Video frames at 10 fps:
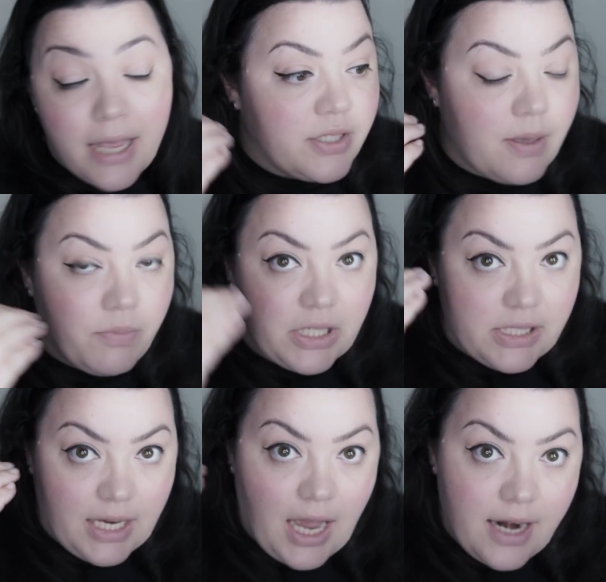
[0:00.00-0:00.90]
just something
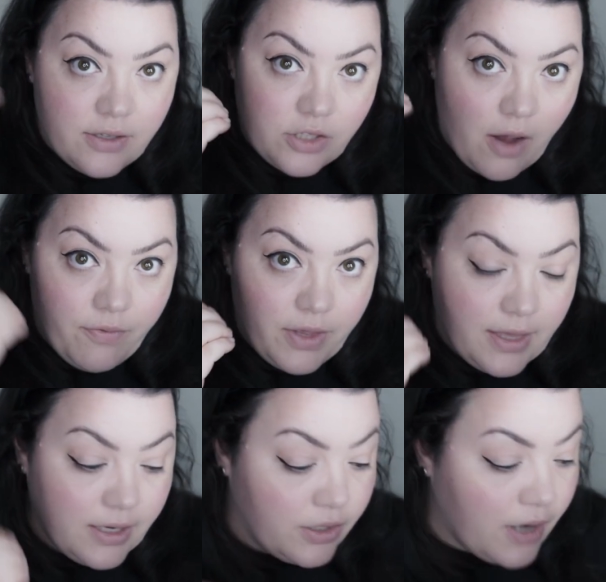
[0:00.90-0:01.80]
to kind of soften
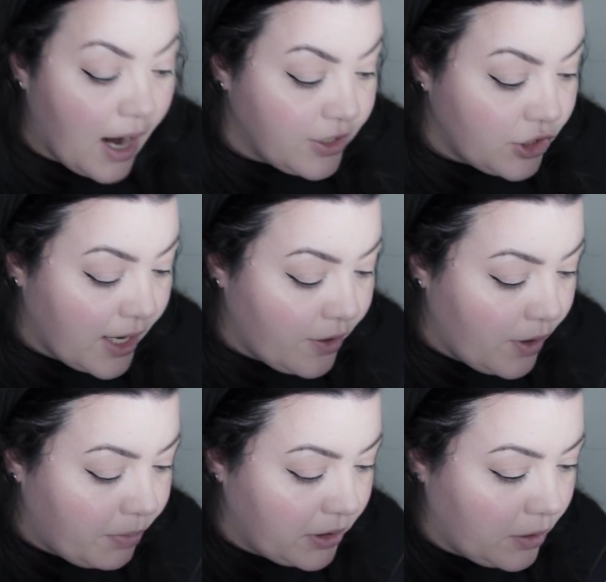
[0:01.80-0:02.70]
the eyeshadow
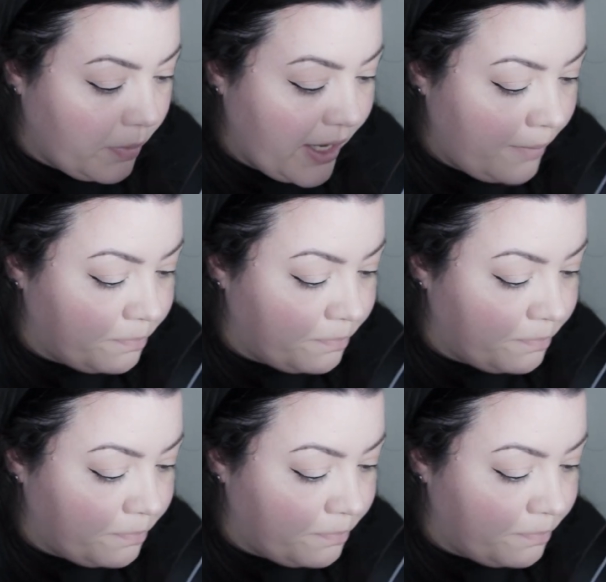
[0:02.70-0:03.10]
up a little bit.